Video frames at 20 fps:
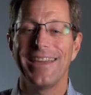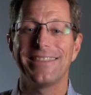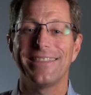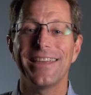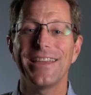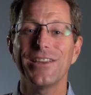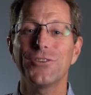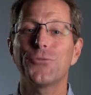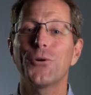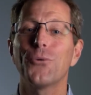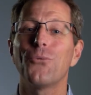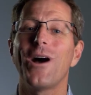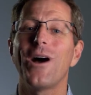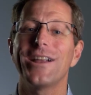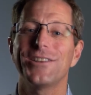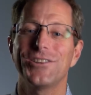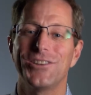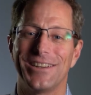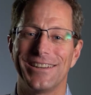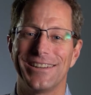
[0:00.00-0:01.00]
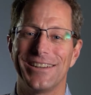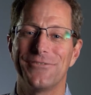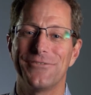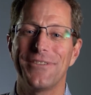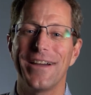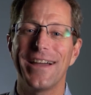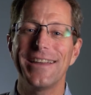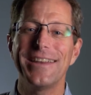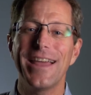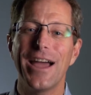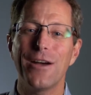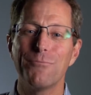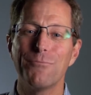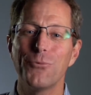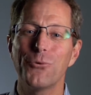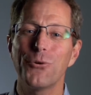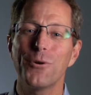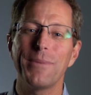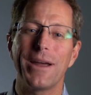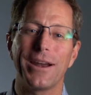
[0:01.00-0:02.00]
thanks for watching. To find
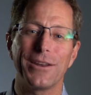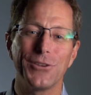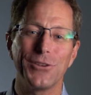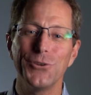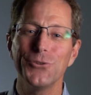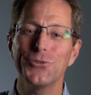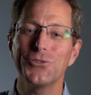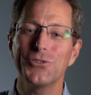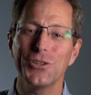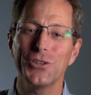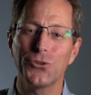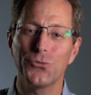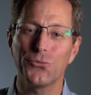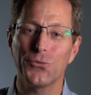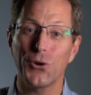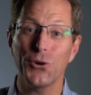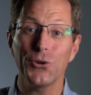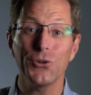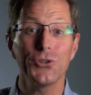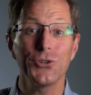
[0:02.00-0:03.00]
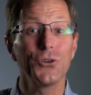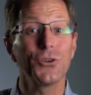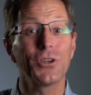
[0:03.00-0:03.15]
out more about Houston's First, you